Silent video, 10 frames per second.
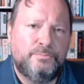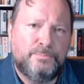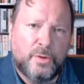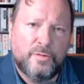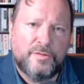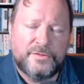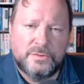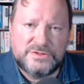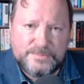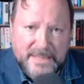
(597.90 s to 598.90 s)
both to
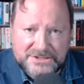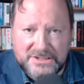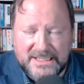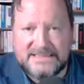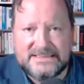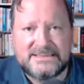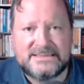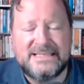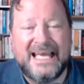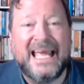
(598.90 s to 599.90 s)

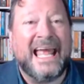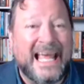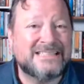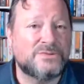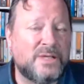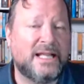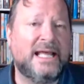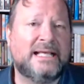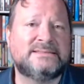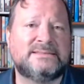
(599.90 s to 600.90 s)
specialists as well
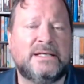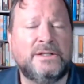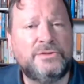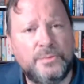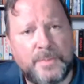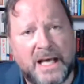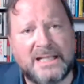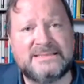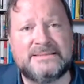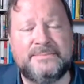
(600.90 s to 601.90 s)
as to
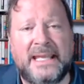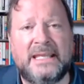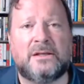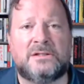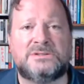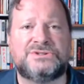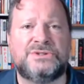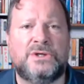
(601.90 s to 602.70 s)
policymakers